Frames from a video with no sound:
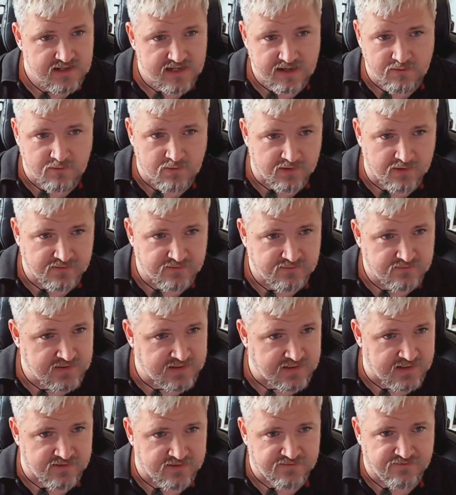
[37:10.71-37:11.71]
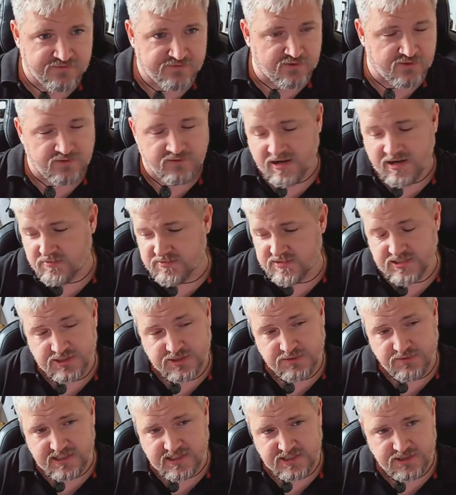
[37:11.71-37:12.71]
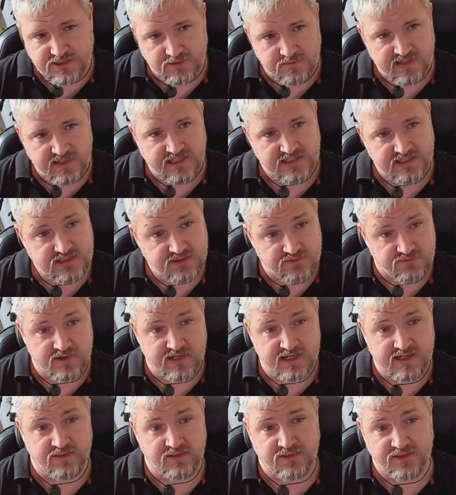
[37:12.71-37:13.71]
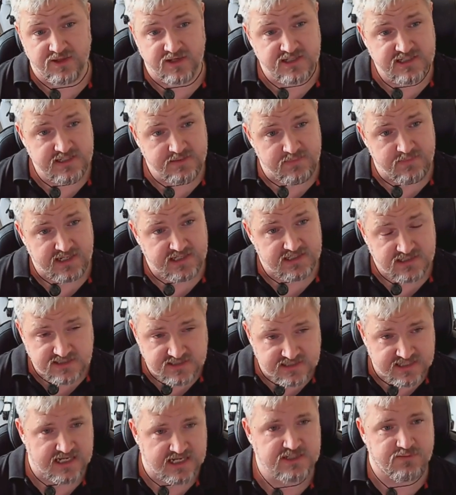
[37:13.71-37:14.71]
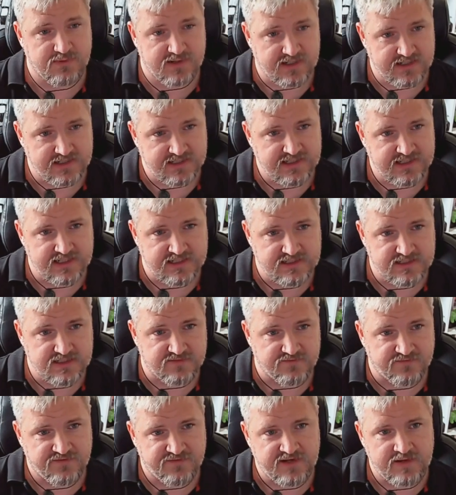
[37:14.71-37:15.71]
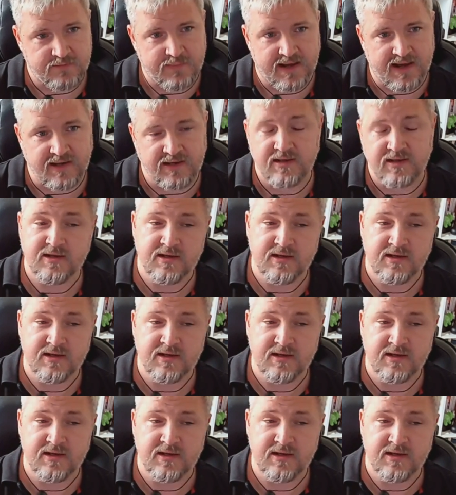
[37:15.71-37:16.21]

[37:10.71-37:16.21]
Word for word: I want, you know, the four hours and 22 minutes to run in 30 minutes because that's when I need the instant feedback